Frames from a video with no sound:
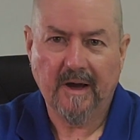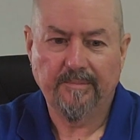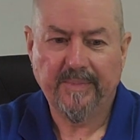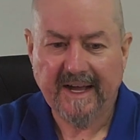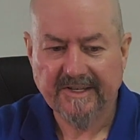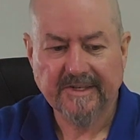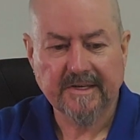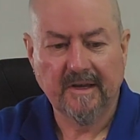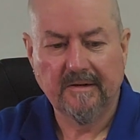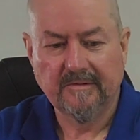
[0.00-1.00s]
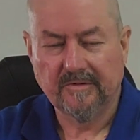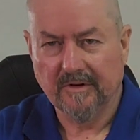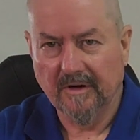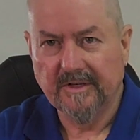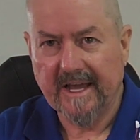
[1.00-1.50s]
bus
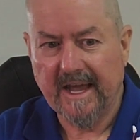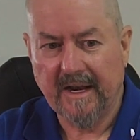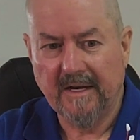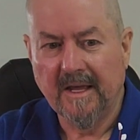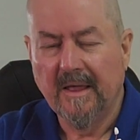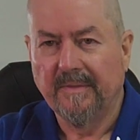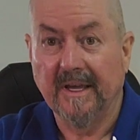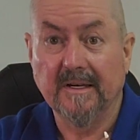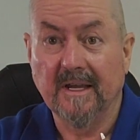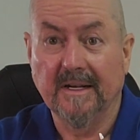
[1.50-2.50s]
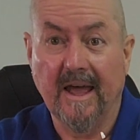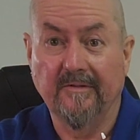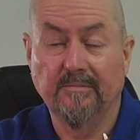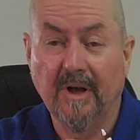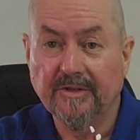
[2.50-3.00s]
drone CAN that can have
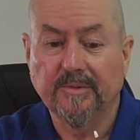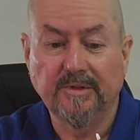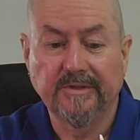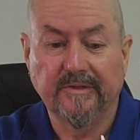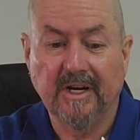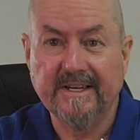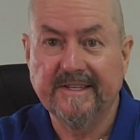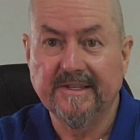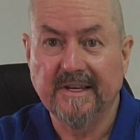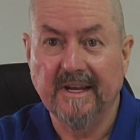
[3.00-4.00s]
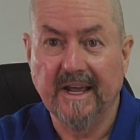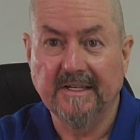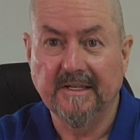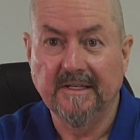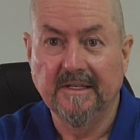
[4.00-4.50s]
multiple devices
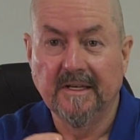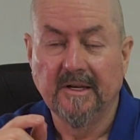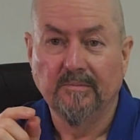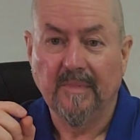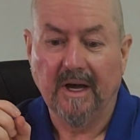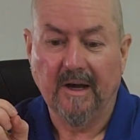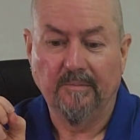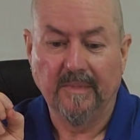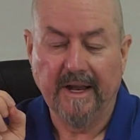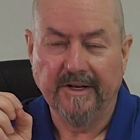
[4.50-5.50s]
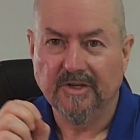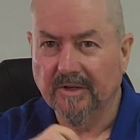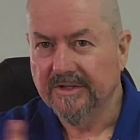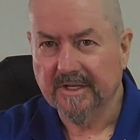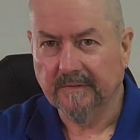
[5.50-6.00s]
connected, and it's all
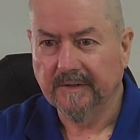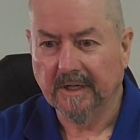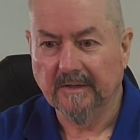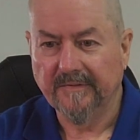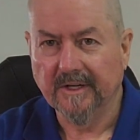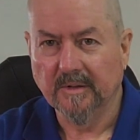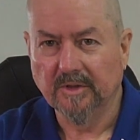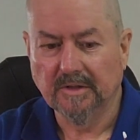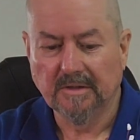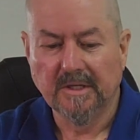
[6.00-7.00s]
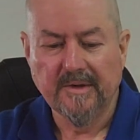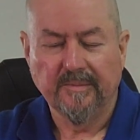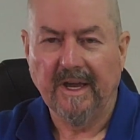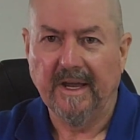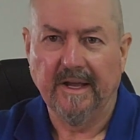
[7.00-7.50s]
software configurable,
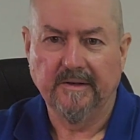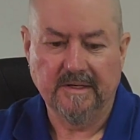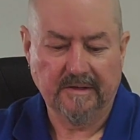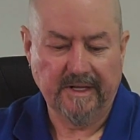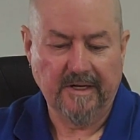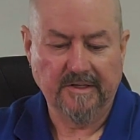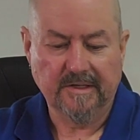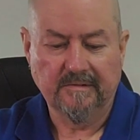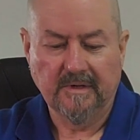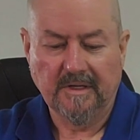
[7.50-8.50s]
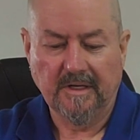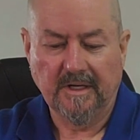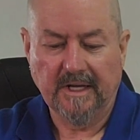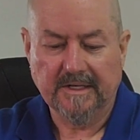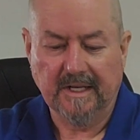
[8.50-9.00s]
and you can
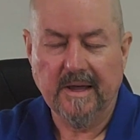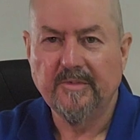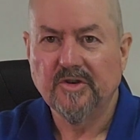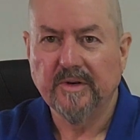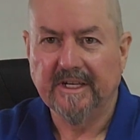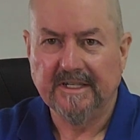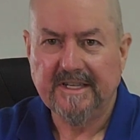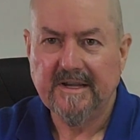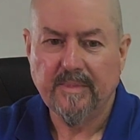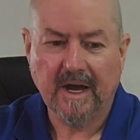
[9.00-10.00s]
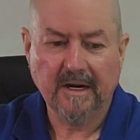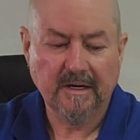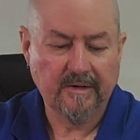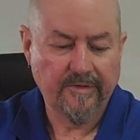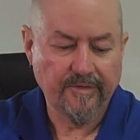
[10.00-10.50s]
get telemetry and debug
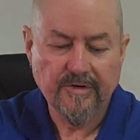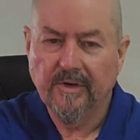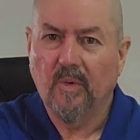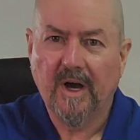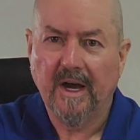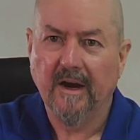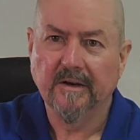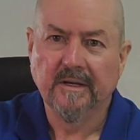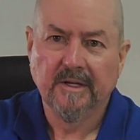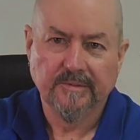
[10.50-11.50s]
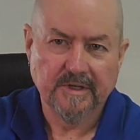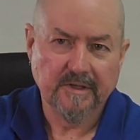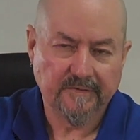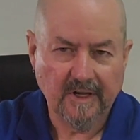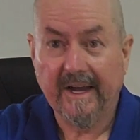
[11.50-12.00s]
through the wire to the
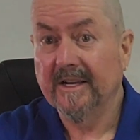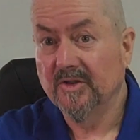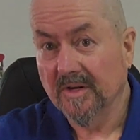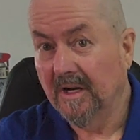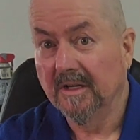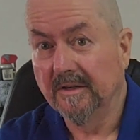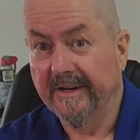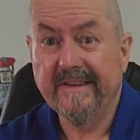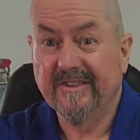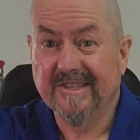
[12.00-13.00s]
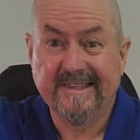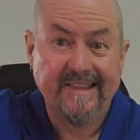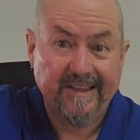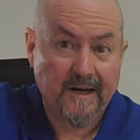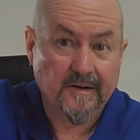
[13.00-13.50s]
flight controller, and even send
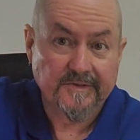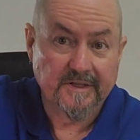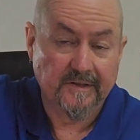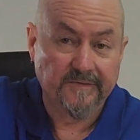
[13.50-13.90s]
that off to the